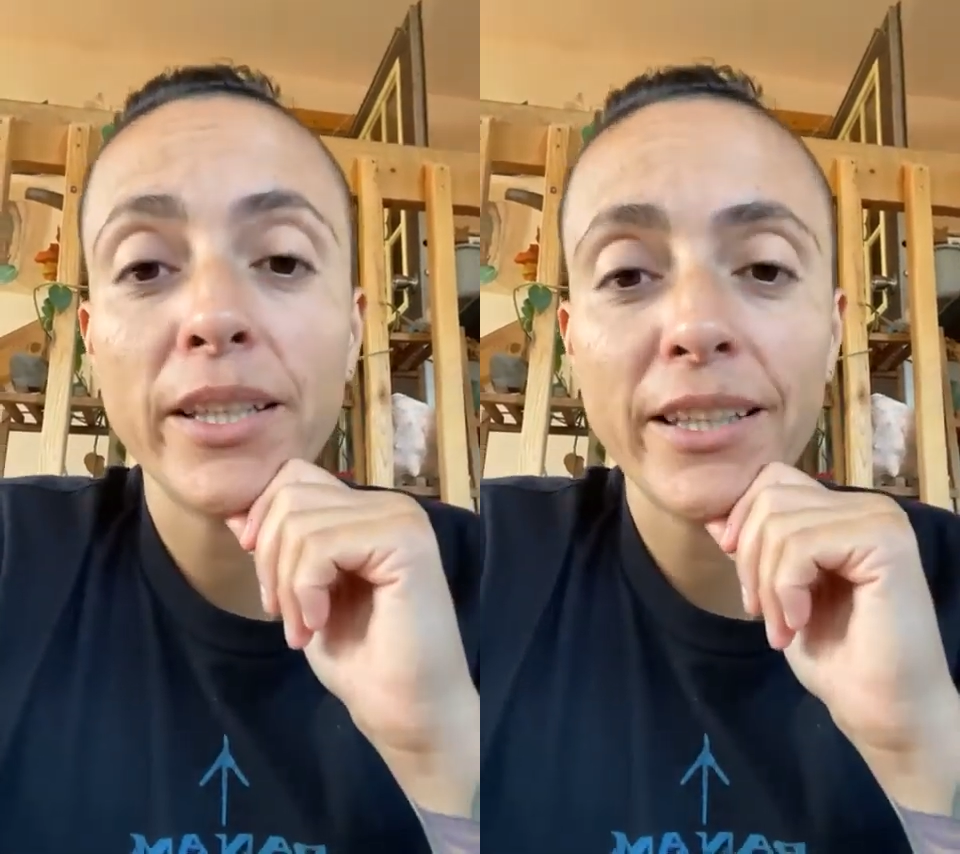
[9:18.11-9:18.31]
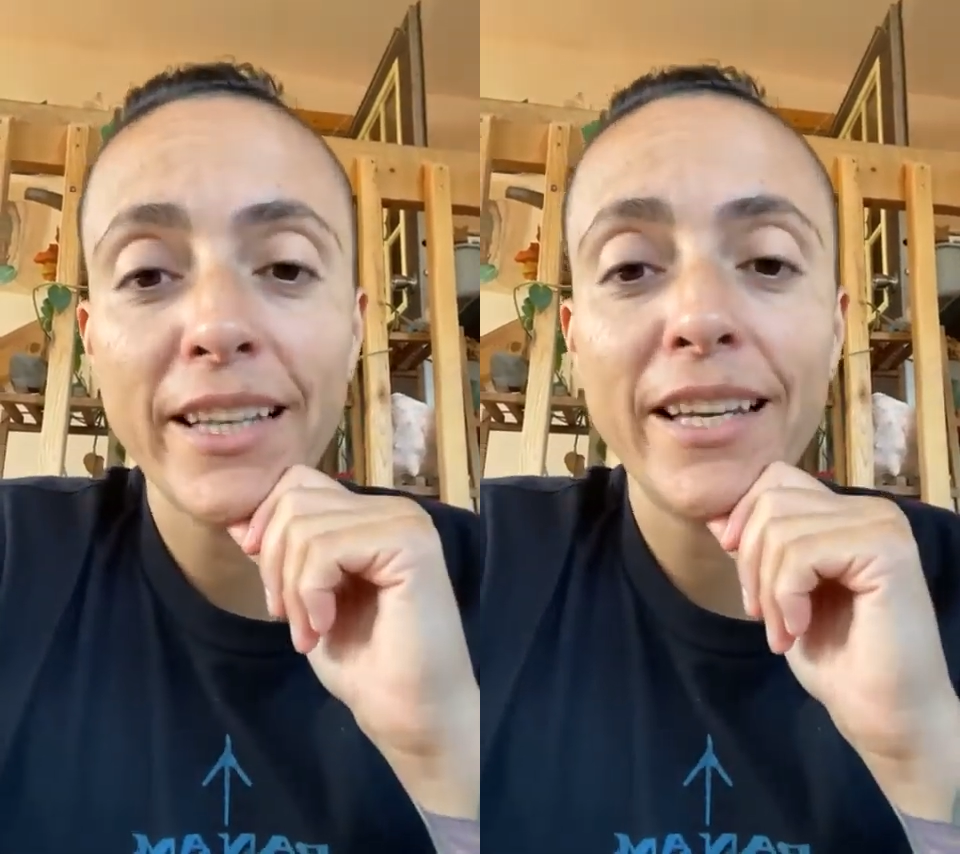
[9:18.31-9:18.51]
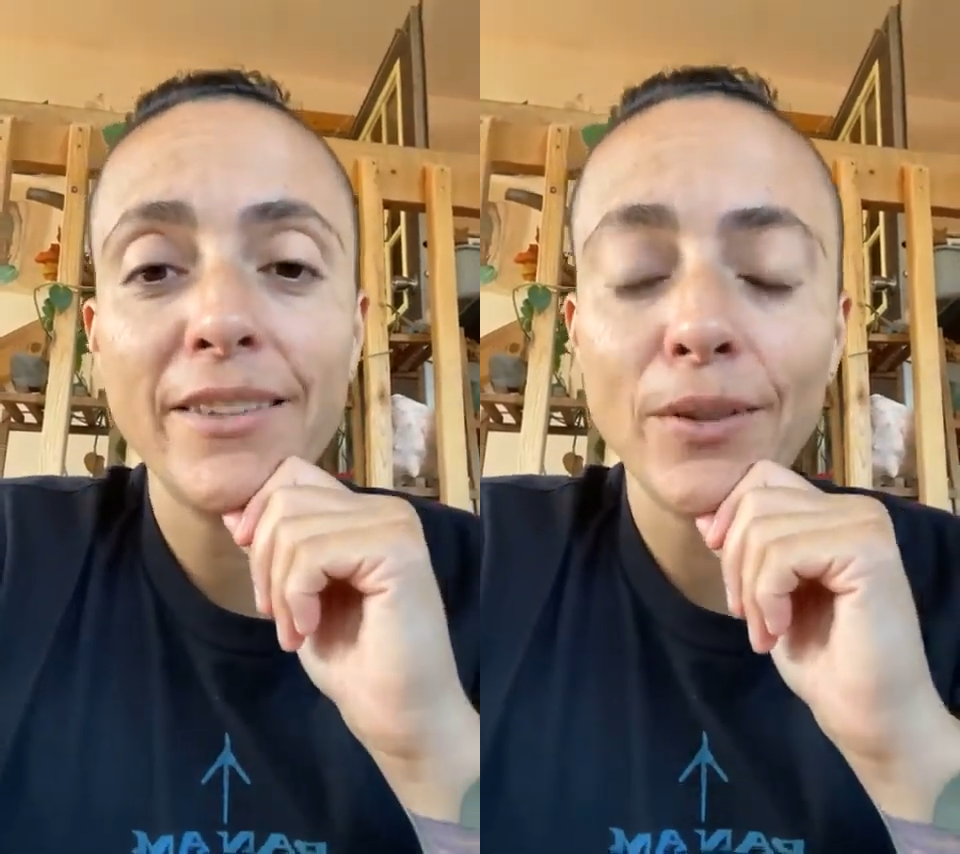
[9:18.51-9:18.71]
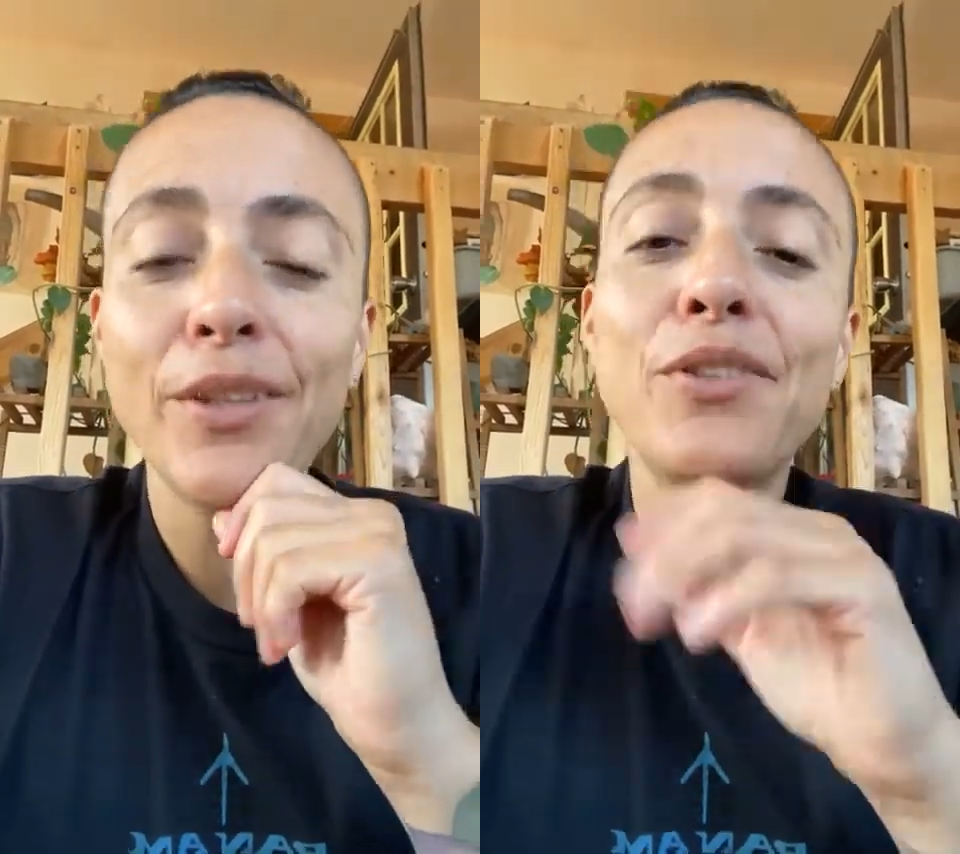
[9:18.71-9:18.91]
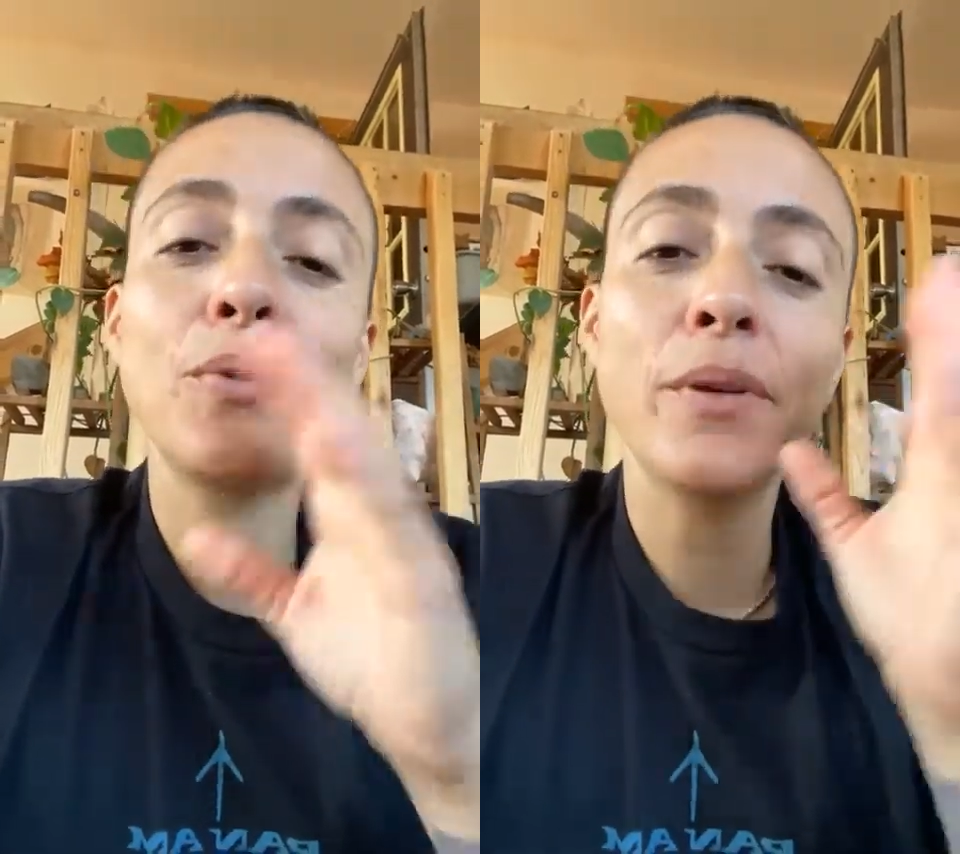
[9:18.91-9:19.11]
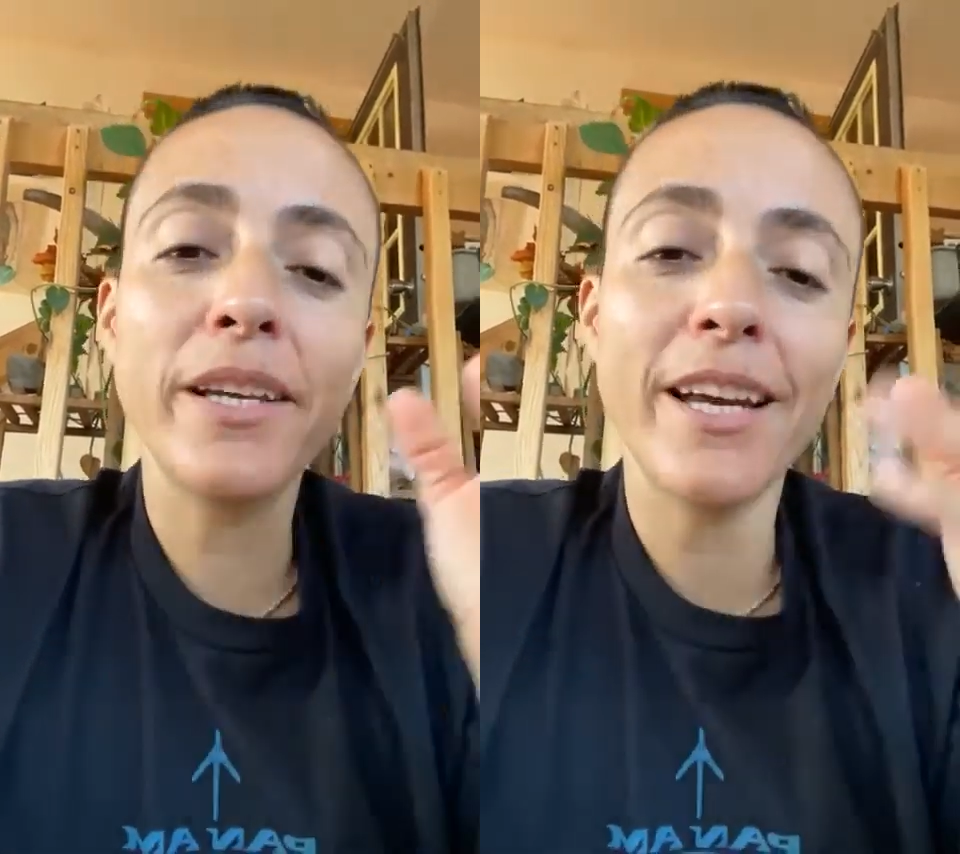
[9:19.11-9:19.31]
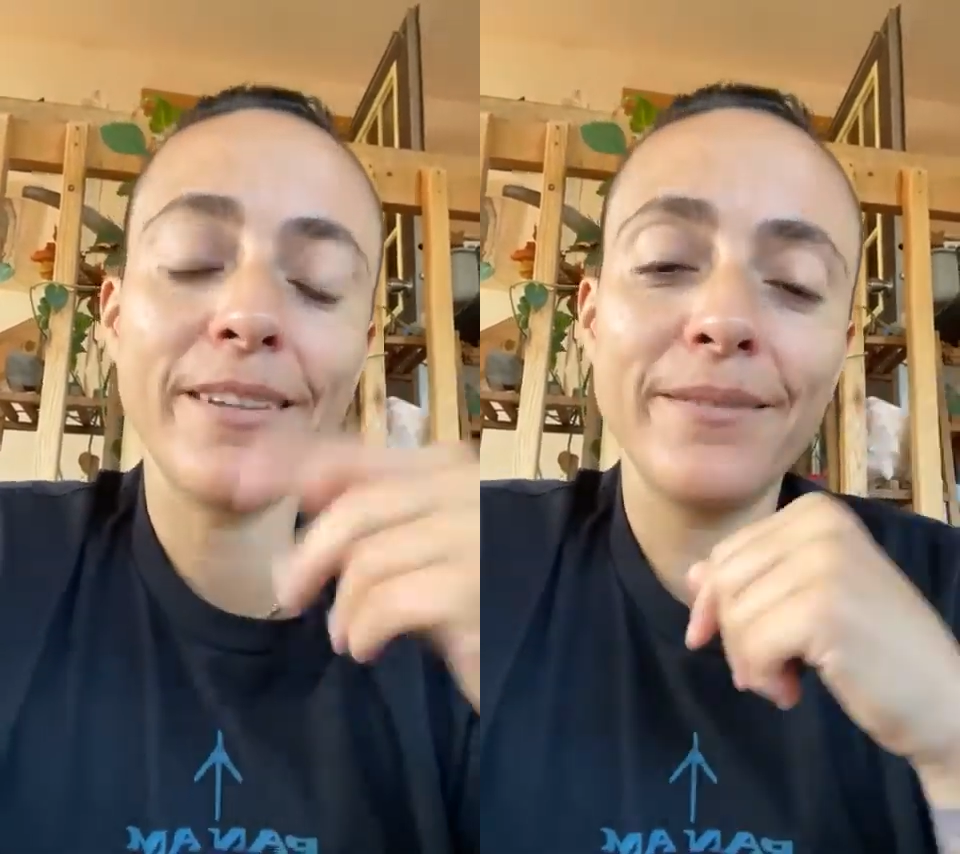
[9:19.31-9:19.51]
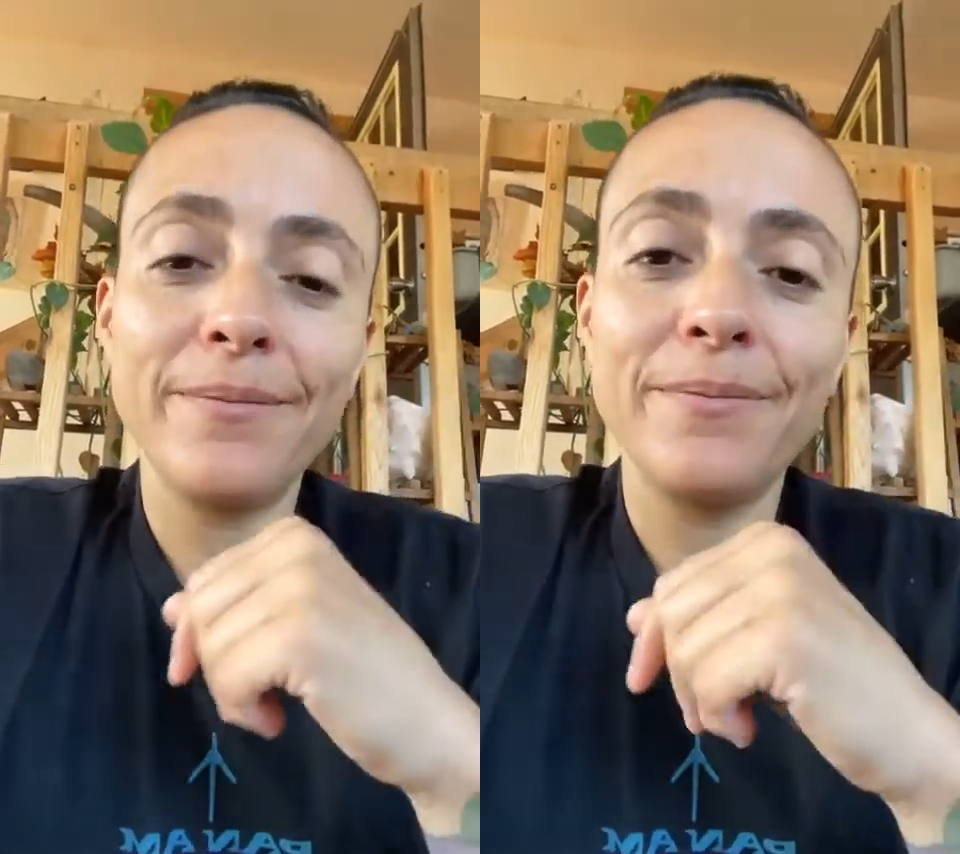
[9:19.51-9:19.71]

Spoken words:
again. So let's do it again.